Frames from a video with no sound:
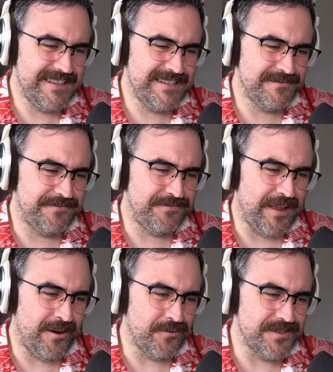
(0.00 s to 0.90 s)
these
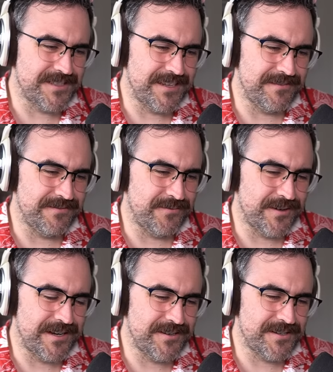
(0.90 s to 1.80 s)
flowers that
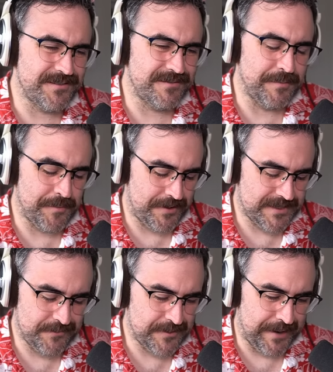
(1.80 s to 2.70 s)
were here to
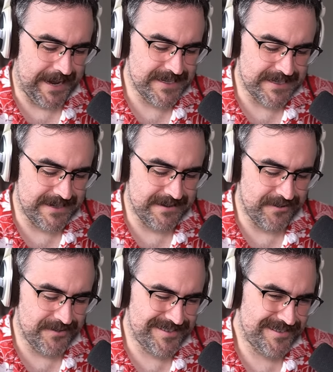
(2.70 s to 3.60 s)
commemorate someone's passing. You
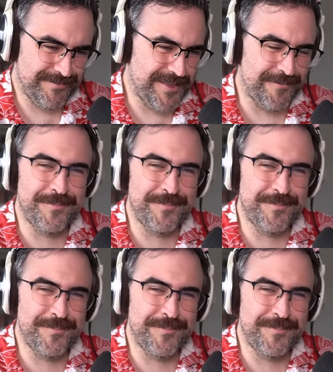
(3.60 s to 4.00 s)
know, it's, they're